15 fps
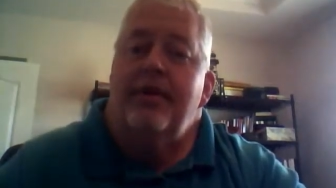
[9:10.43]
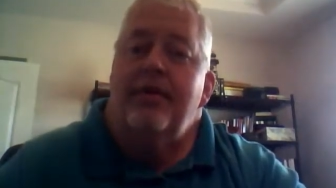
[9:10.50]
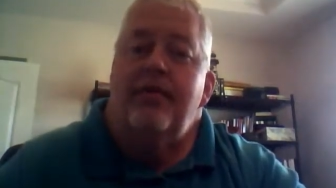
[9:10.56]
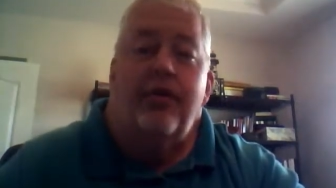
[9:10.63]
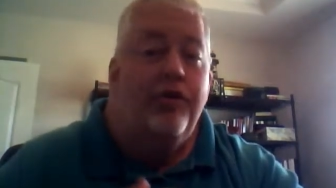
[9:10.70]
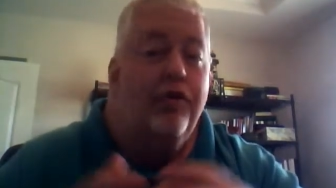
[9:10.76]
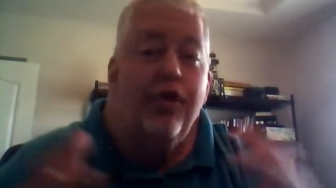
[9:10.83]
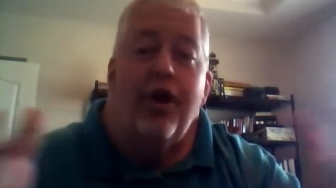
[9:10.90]

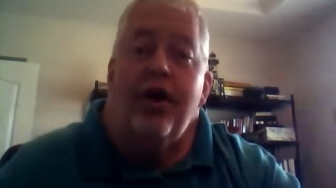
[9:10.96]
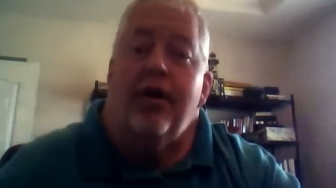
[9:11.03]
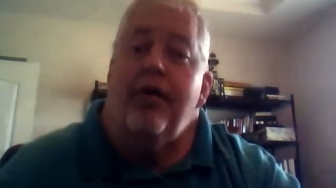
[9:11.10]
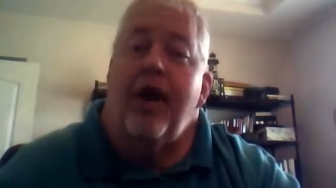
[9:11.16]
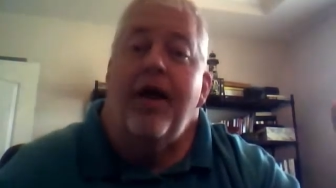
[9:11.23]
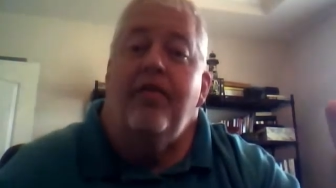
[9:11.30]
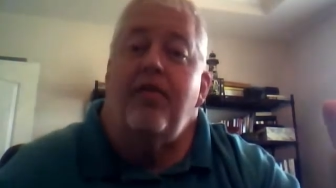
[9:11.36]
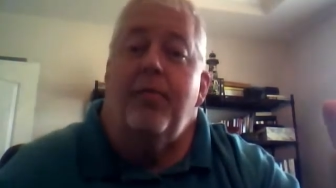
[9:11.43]
So you're not
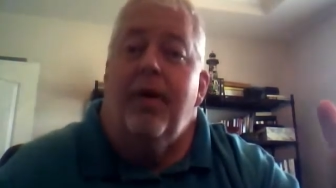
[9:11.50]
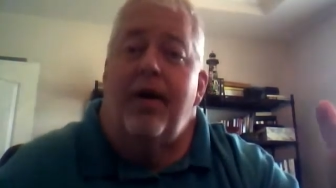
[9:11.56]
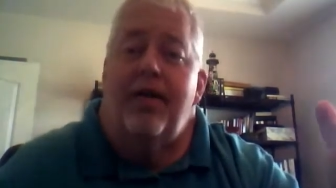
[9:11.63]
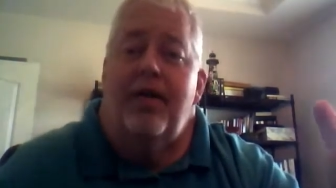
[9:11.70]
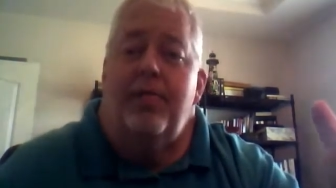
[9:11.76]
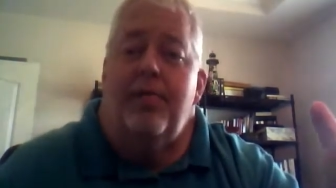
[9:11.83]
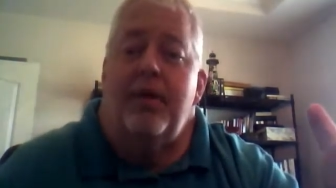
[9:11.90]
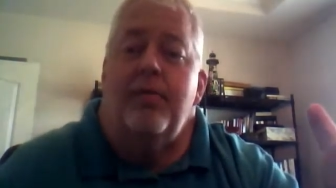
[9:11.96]
harassed by
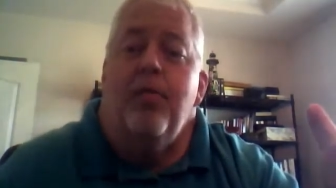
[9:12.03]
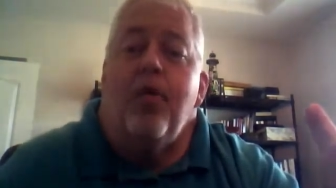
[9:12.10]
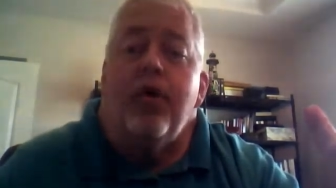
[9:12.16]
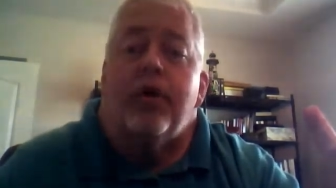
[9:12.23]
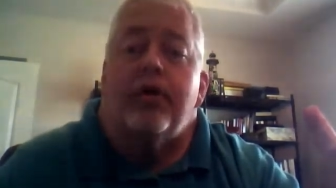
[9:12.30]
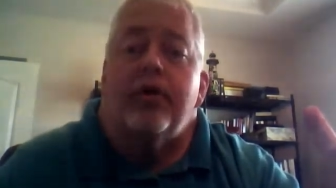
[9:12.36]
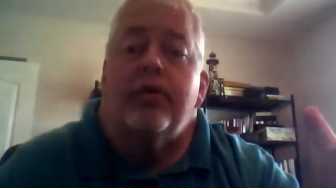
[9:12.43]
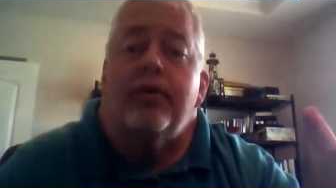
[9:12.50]
them
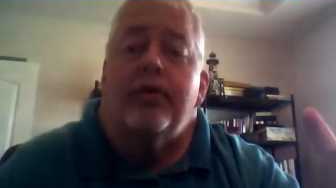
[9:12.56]
anymore.